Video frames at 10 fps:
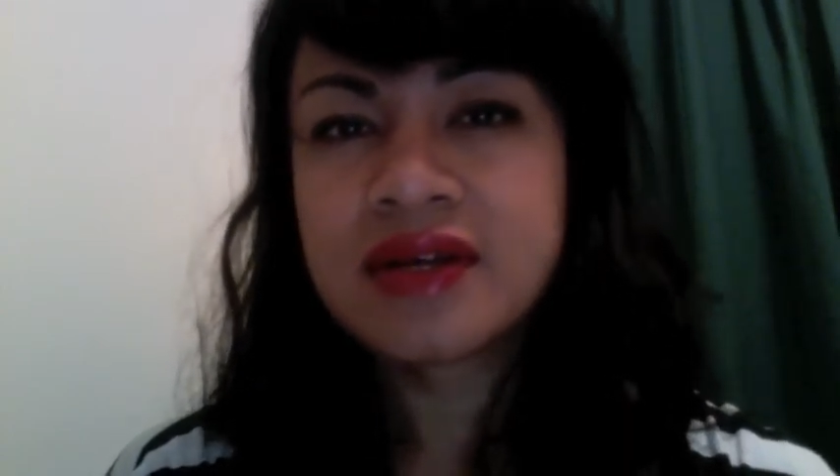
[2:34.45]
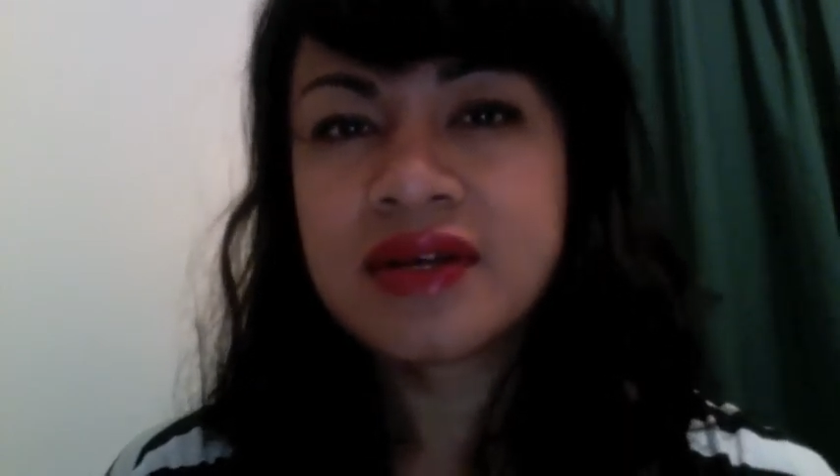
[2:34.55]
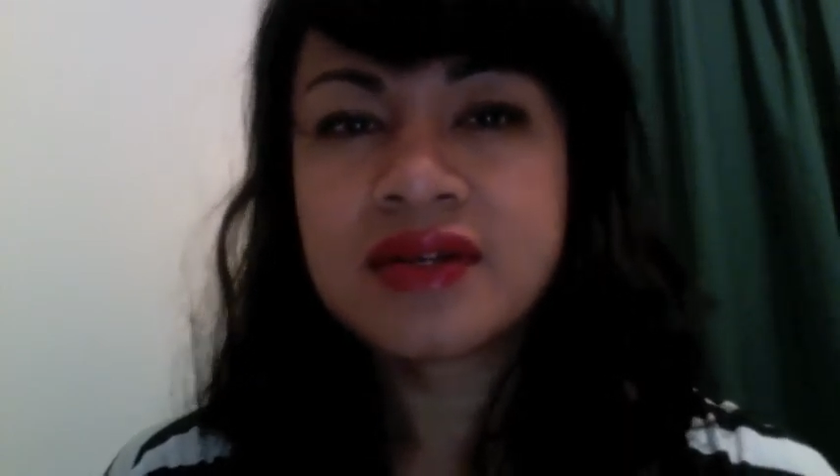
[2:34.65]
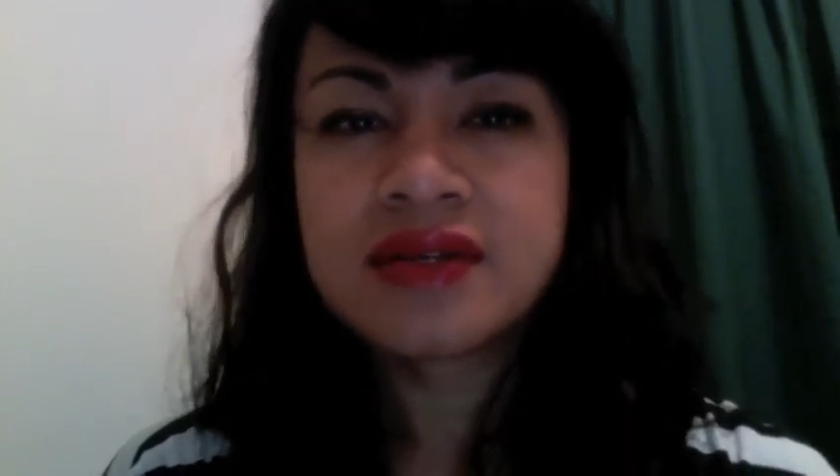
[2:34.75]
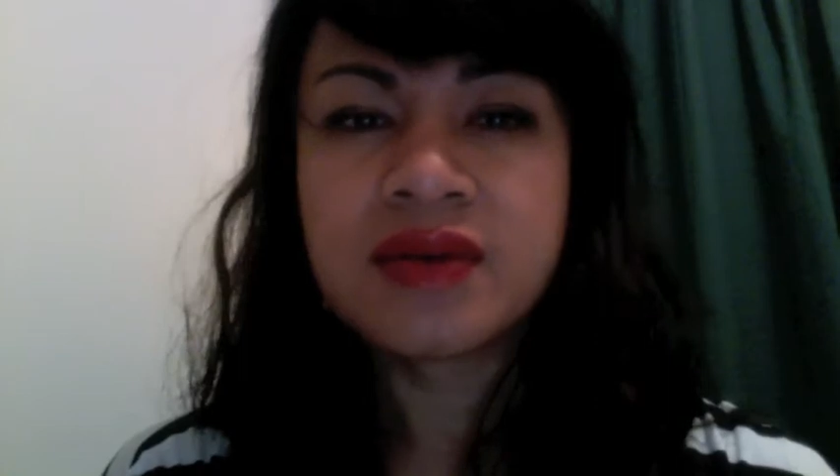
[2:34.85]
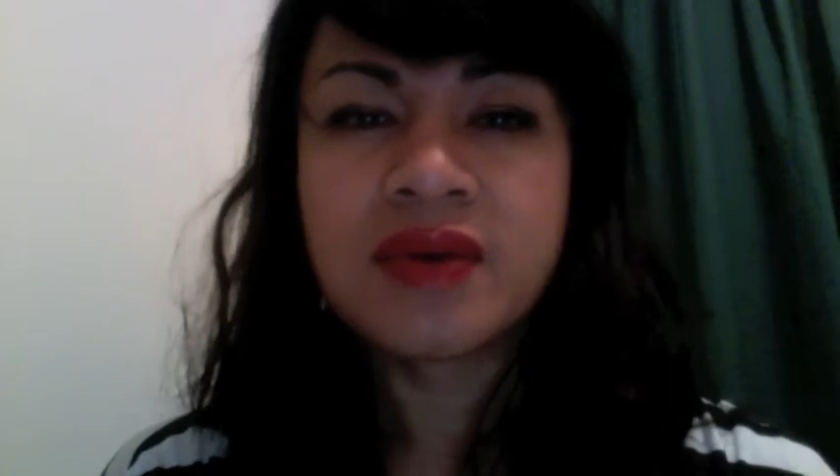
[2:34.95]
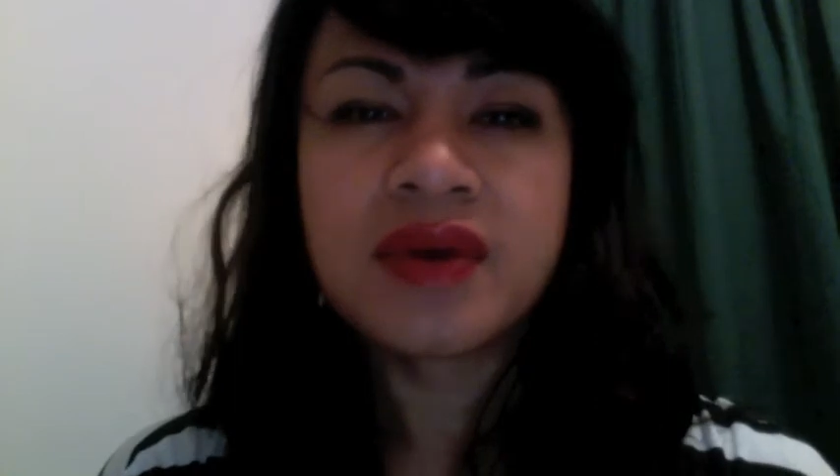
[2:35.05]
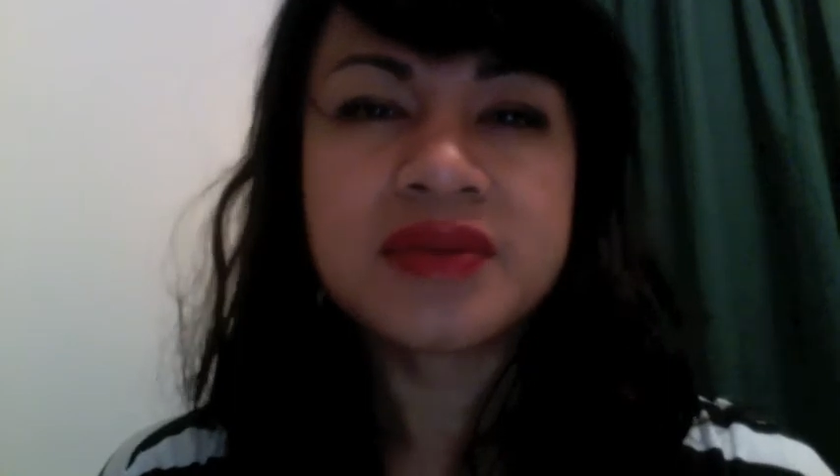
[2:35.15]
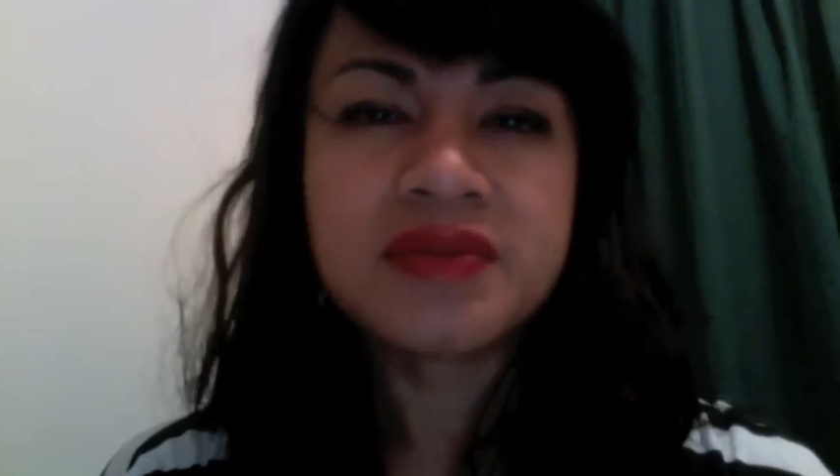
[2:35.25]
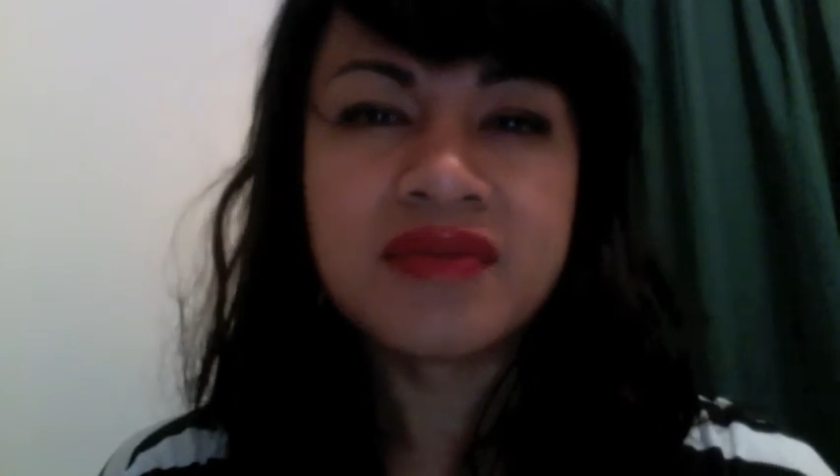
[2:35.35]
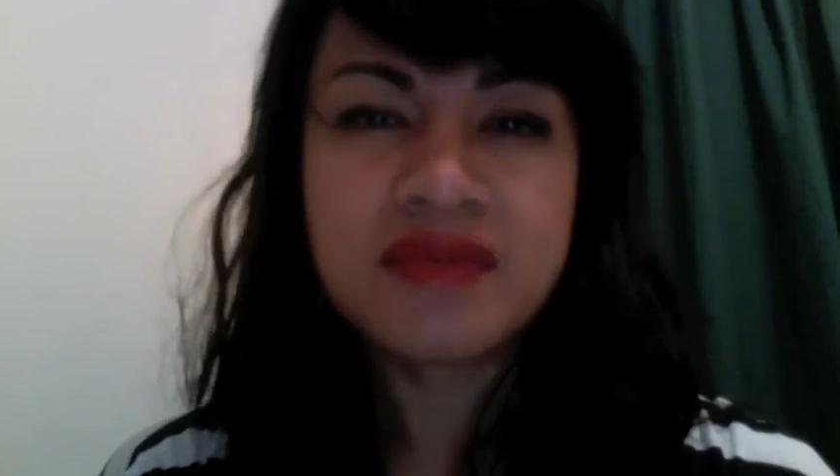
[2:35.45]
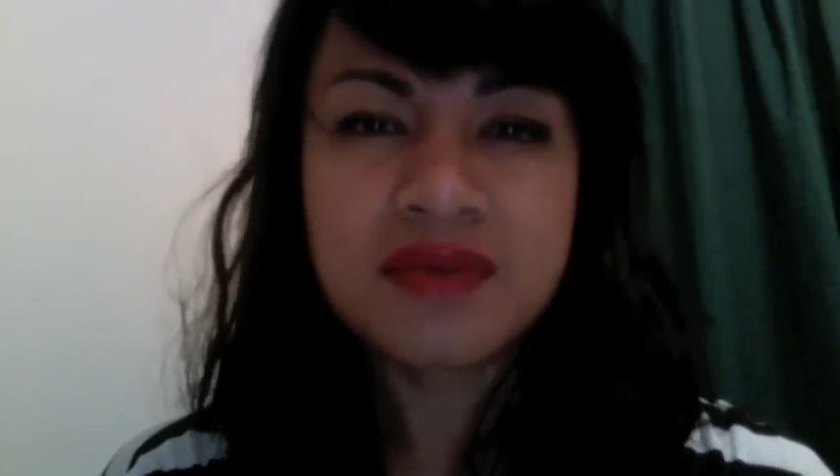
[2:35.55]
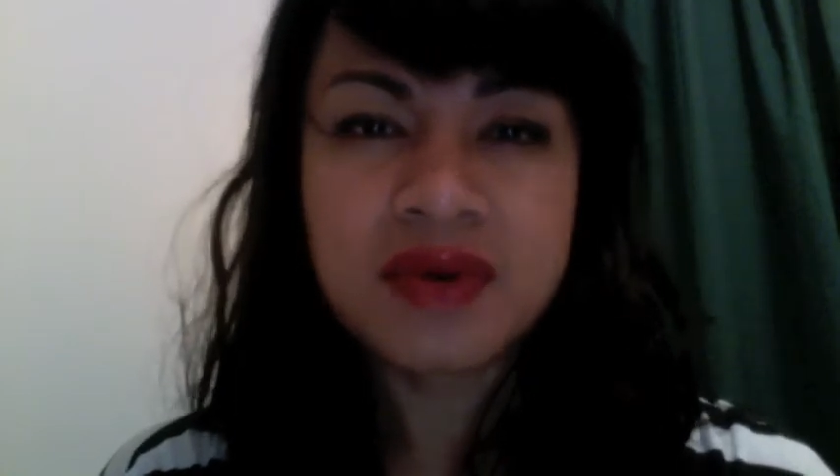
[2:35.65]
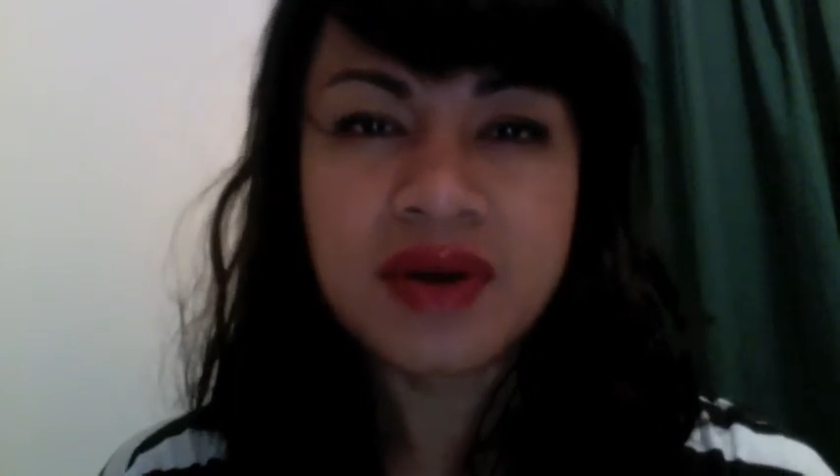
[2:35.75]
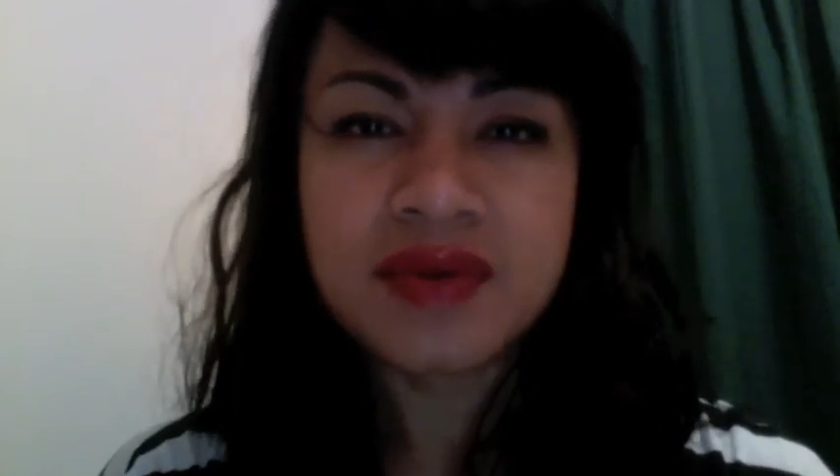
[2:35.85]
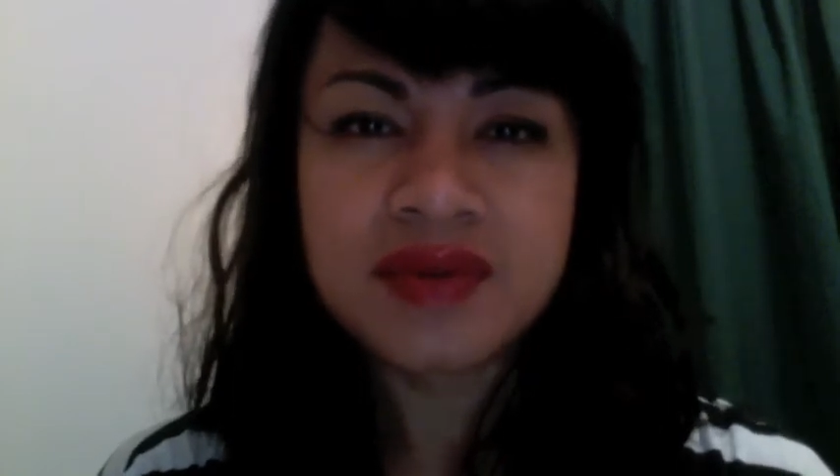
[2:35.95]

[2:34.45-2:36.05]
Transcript: So whereas before I was